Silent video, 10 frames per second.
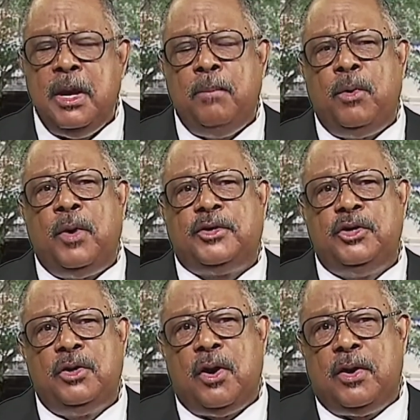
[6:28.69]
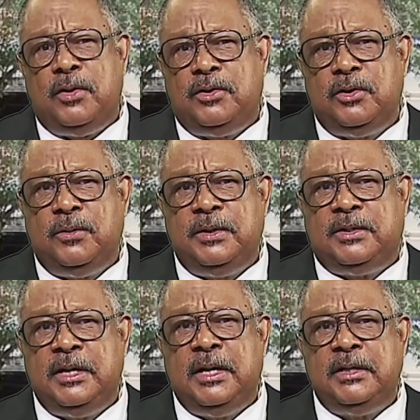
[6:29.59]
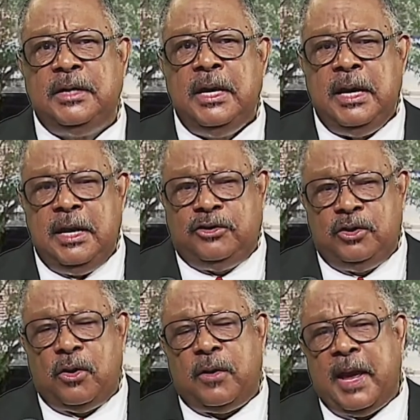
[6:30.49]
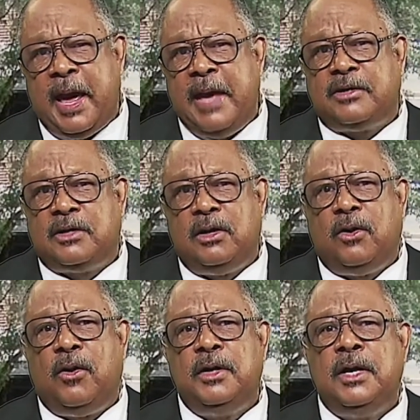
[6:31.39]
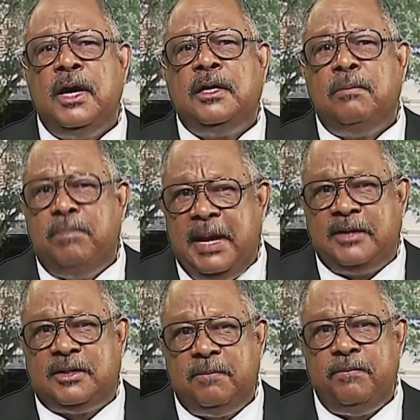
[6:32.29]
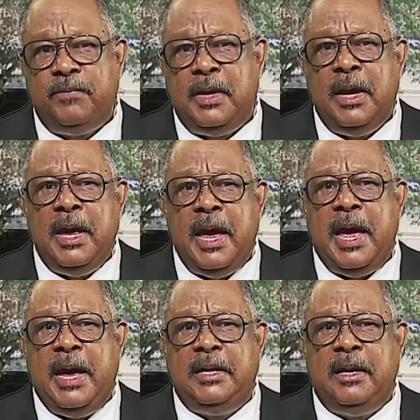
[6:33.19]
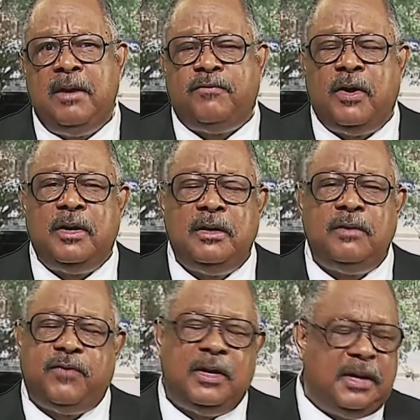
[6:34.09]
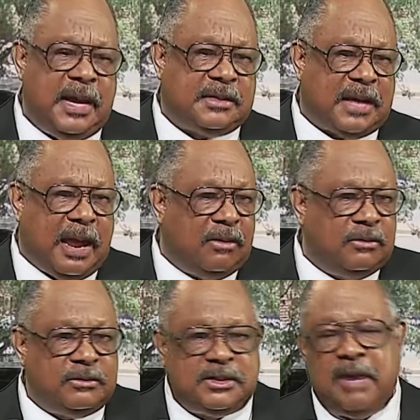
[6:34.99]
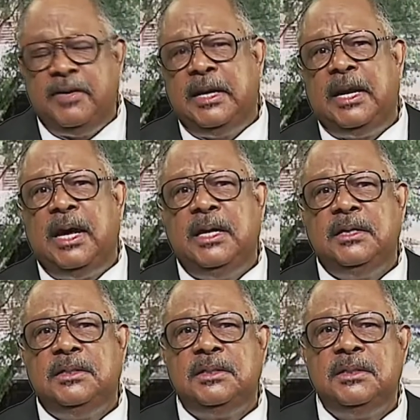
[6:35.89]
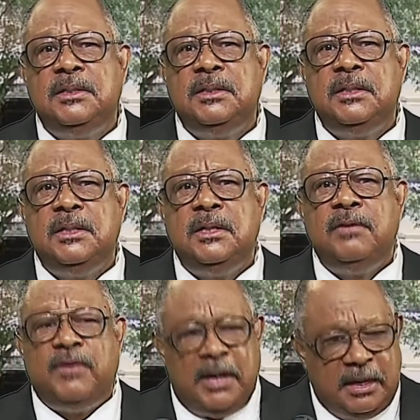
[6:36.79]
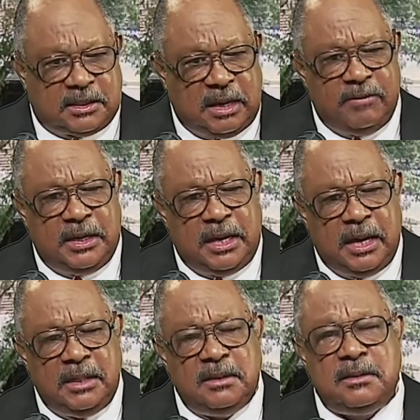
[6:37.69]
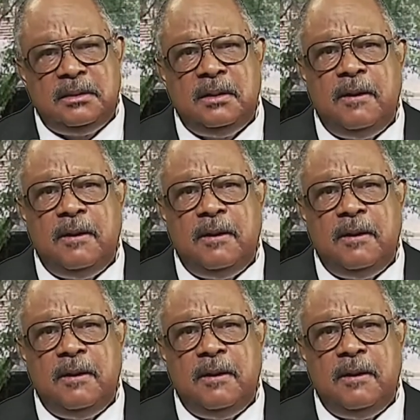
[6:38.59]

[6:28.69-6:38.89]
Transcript: But what you're going to do is this, is you're going to ask the Lord to bless them. And for the, for the next, I don't know, 70 days, for the next 70 days,